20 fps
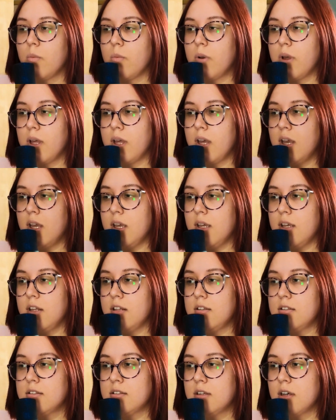
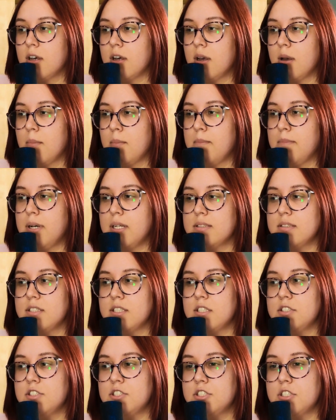Wait, but
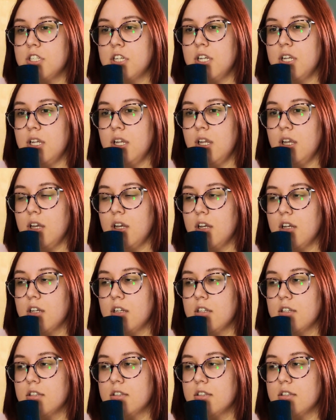did she